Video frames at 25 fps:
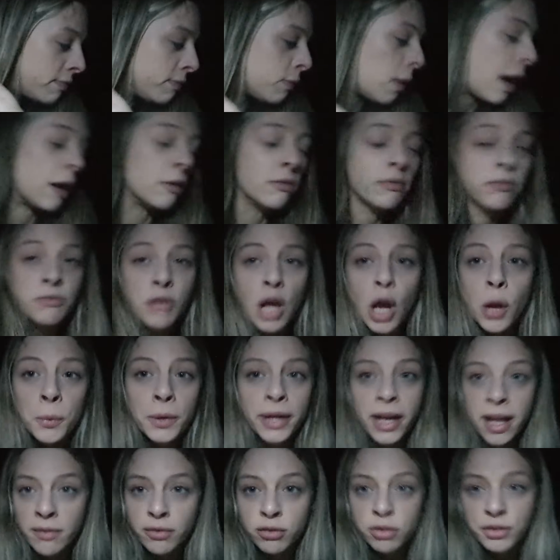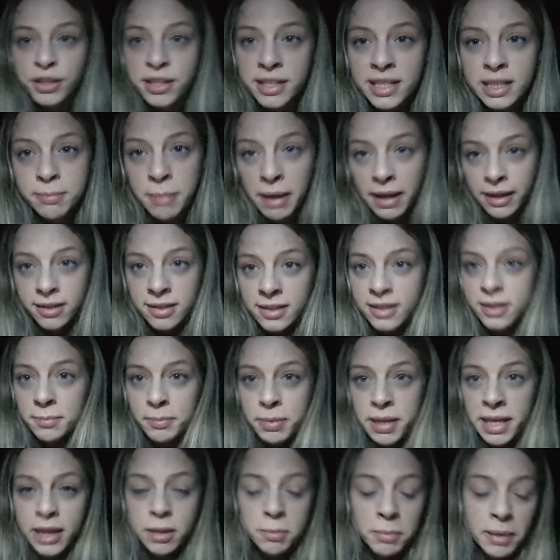well, no one ever expects to
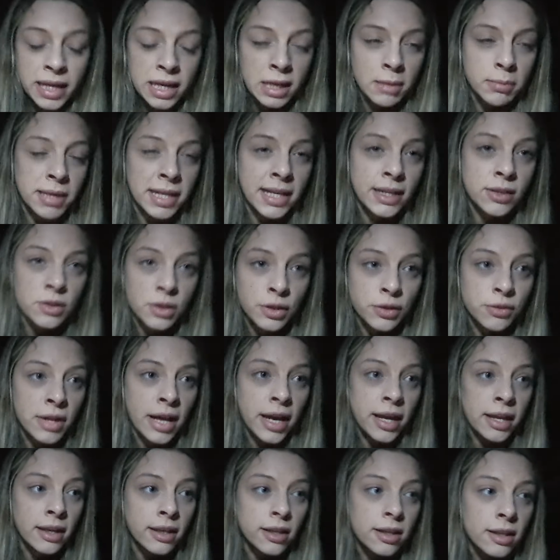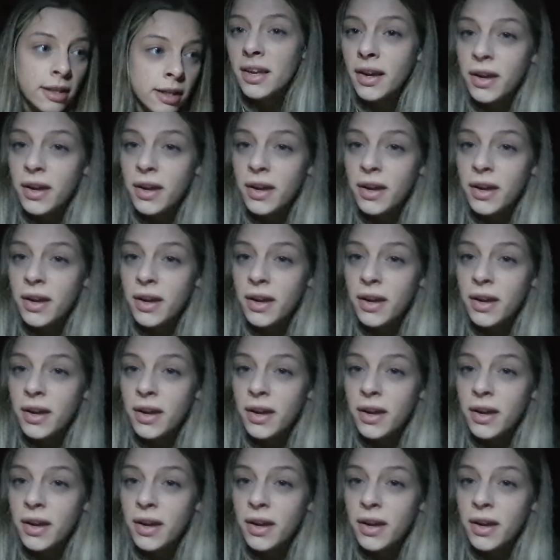be a PB, do they?